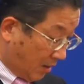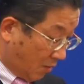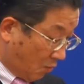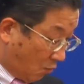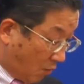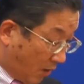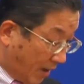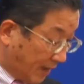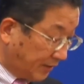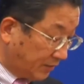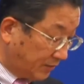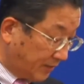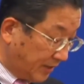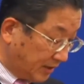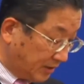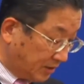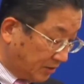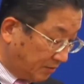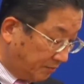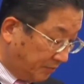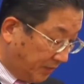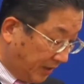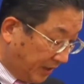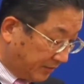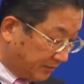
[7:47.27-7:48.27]
wide range
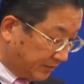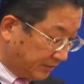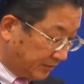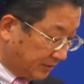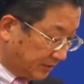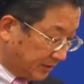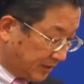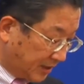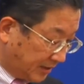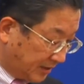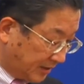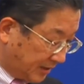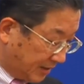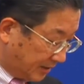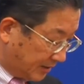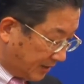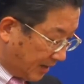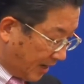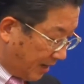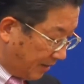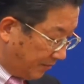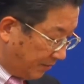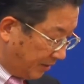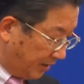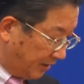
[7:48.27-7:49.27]
of vehicles such as
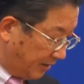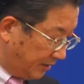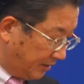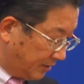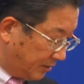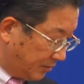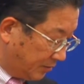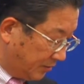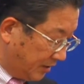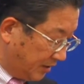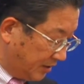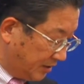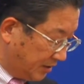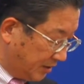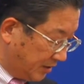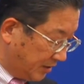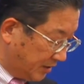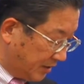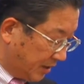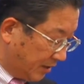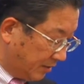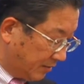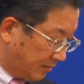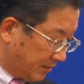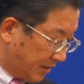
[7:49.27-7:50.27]
hybrid, green
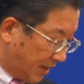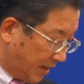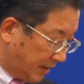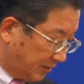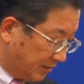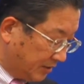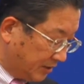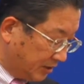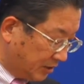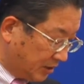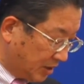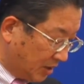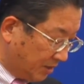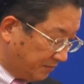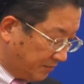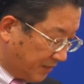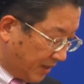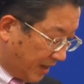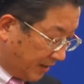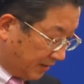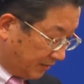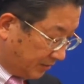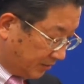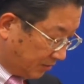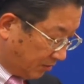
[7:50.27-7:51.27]
diesel, hydrogen step,
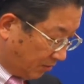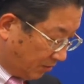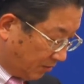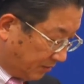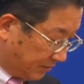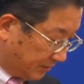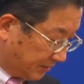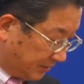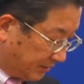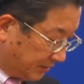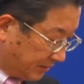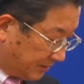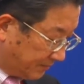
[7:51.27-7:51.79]
and so on.